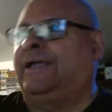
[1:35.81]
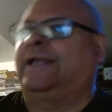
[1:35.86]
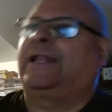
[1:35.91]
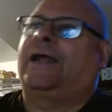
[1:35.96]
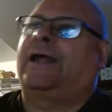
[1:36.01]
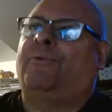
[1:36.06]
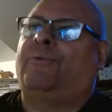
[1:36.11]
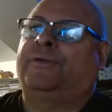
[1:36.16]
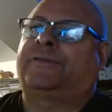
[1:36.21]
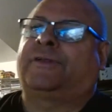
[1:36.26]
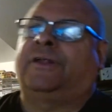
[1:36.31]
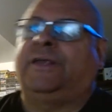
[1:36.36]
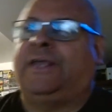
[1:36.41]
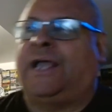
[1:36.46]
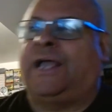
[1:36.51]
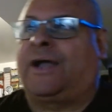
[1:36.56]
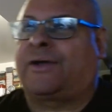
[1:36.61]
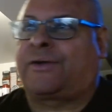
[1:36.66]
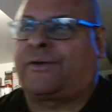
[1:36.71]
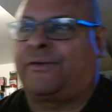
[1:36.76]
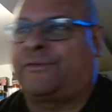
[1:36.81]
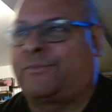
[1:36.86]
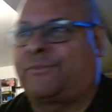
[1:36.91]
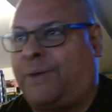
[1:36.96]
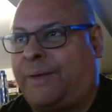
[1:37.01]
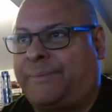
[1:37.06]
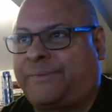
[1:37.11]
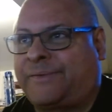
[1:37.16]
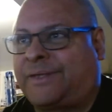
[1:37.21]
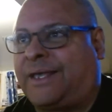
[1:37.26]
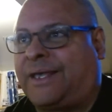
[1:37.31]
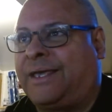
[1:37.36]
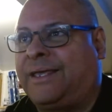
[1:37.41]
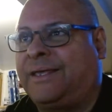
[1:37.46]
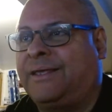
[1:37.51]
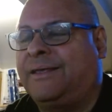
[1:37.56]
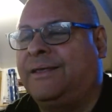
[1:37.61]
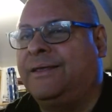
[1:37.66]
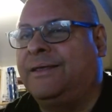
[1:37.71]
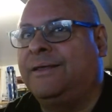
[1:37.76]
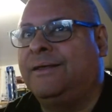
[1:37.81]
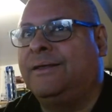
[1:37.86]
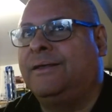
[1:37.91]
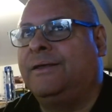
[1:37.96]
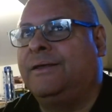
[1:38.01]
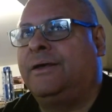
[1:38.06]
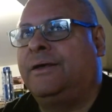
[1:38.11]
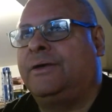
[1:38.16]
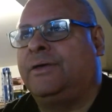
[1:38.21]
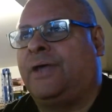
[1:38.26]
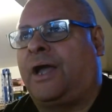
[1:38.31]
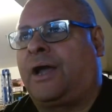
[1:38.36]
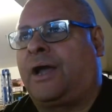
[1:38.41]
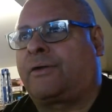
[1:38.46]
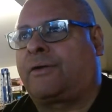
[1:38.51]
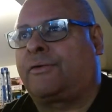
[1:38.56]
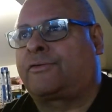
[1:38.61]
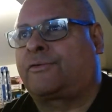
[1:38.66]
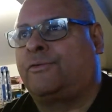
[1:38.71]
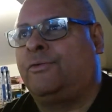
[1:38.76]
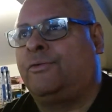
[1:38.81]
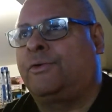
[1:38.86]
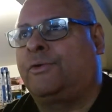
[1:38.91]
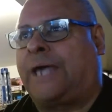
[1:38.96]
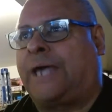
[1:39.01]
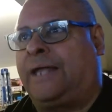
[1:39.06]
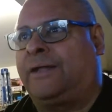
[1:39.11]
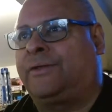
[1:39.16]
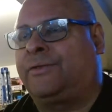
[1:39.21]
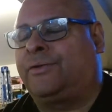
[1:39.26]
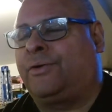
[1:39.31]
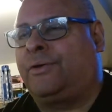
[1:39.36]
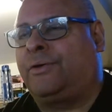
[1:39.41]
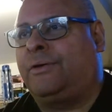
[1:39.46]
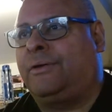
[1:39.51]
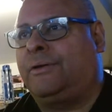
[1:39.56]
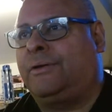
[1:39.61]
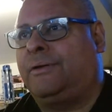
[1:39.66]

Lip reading: and I went to the Yonkers website, Yonkers School Calendar,